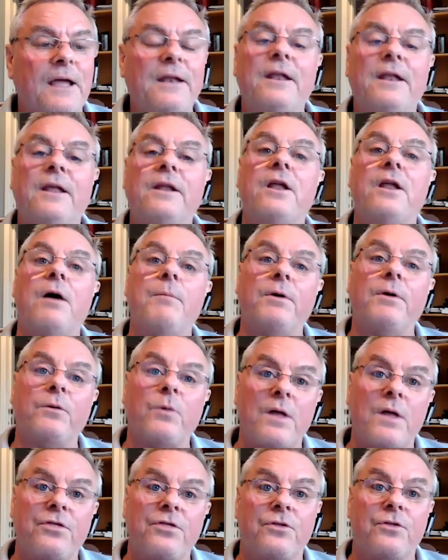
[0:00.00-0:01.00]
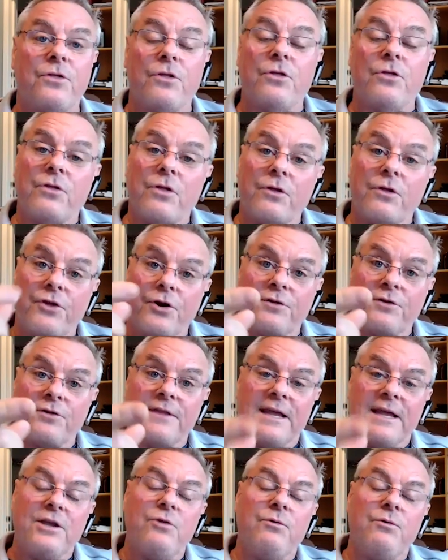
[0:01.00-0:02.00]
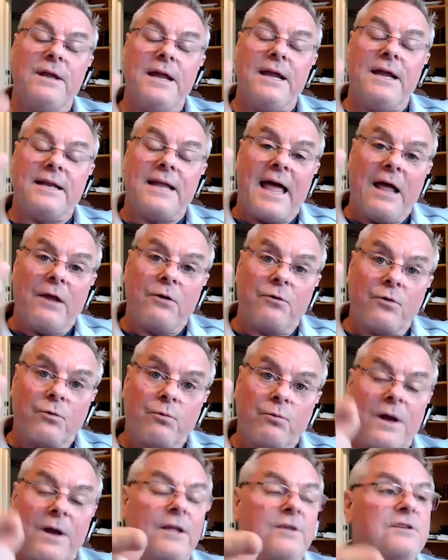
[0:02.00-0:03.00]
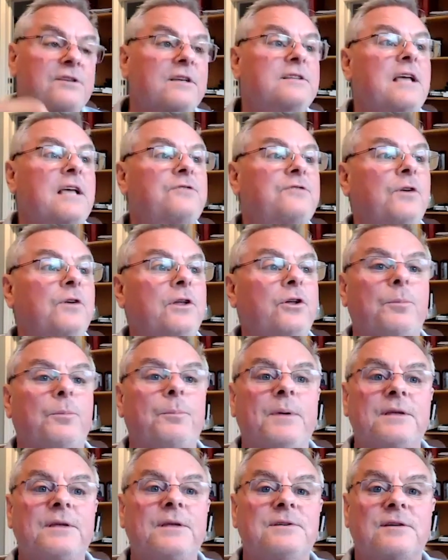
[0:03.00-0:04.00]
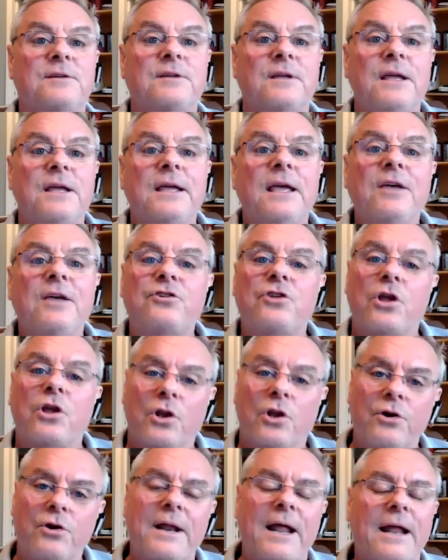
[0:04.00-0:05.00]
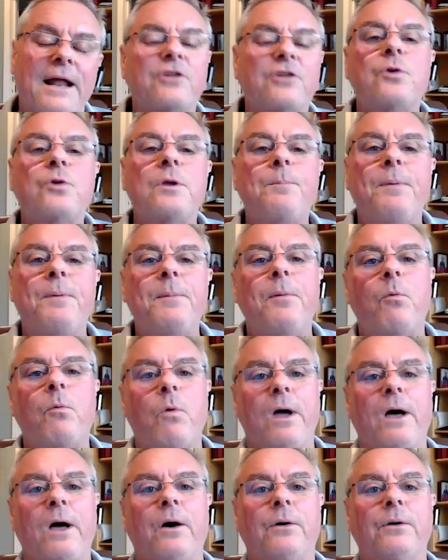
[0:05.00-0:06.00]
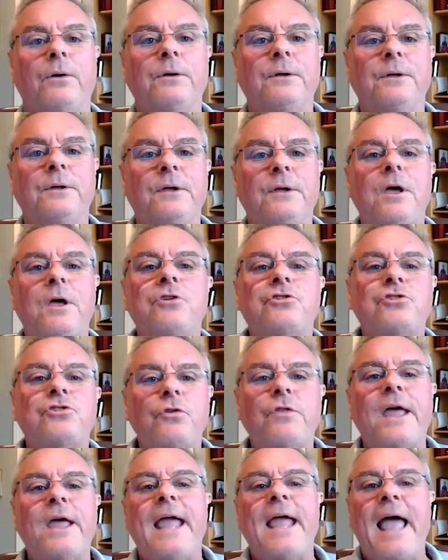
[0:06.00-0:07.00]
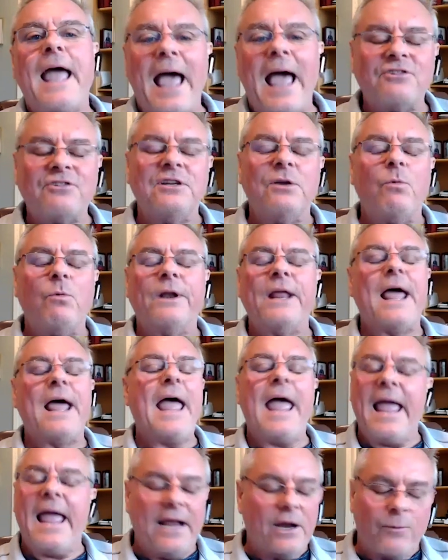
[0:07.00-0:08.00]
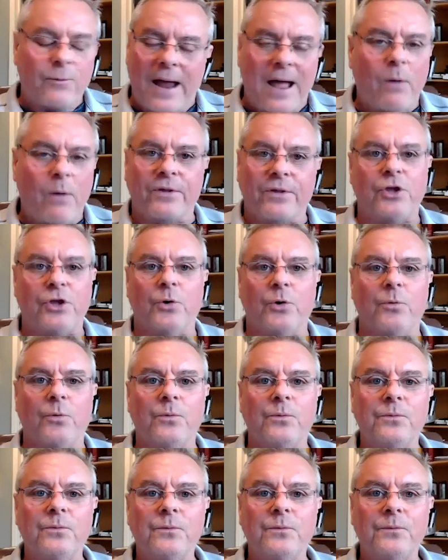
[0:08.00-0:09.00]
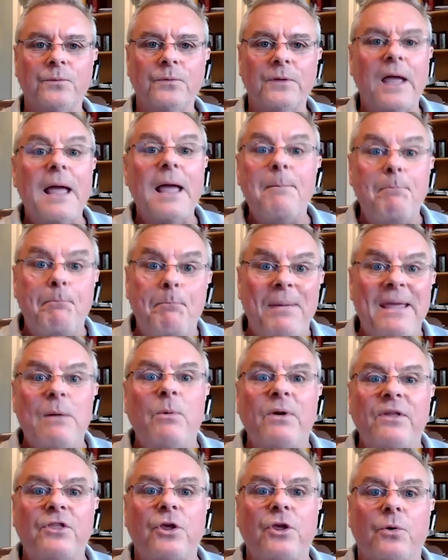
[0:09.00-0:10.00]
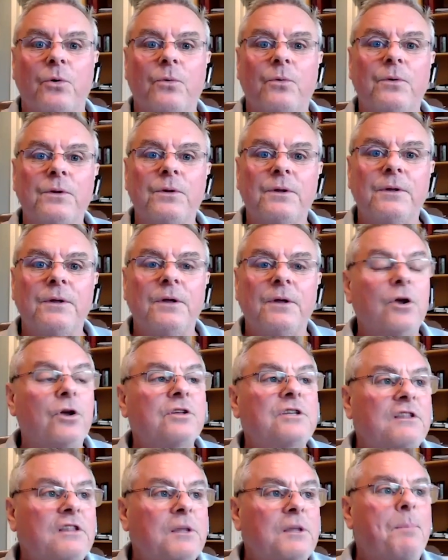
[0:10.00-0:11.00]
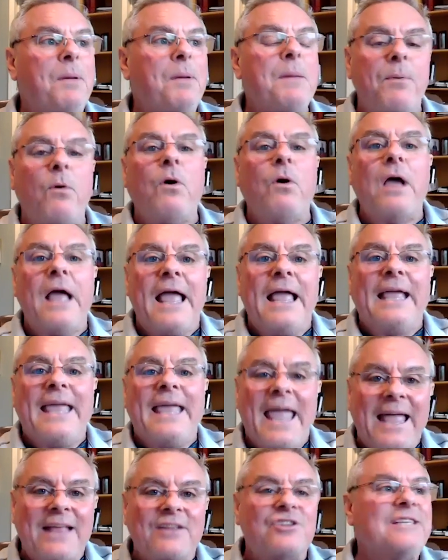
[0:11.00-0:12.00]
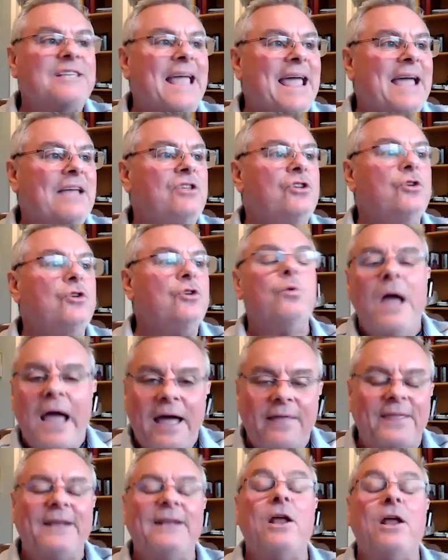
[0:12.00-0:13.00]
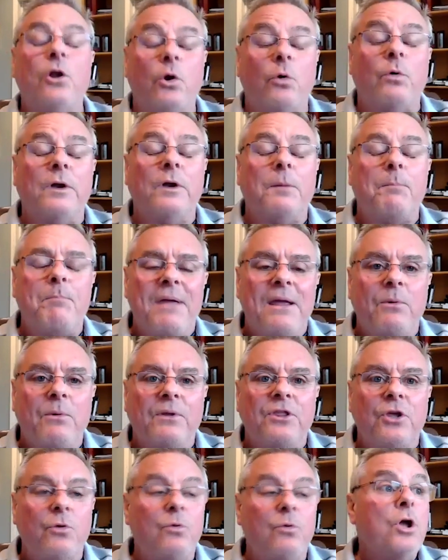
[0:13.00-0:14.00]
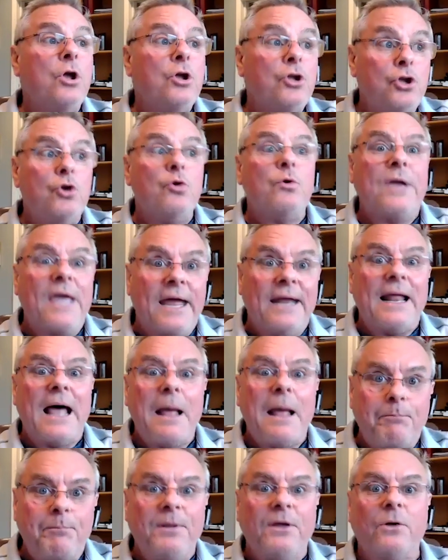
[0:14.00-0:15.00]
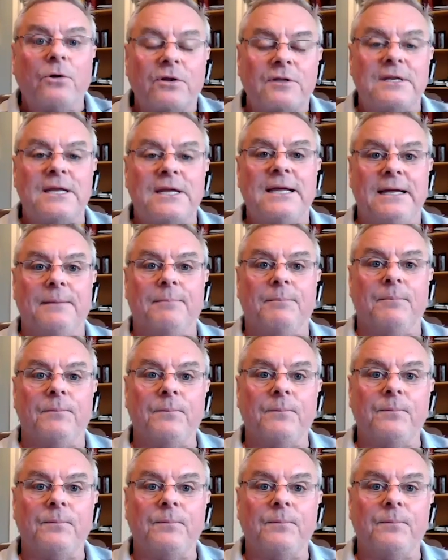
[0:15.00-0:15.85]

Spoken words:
And the third thing you need to run a successful little business is learn how to treat people well, so they actually want to hang around with you and be with you. Because if the people can't stand you and they don't want to be with you, you cannot build a team.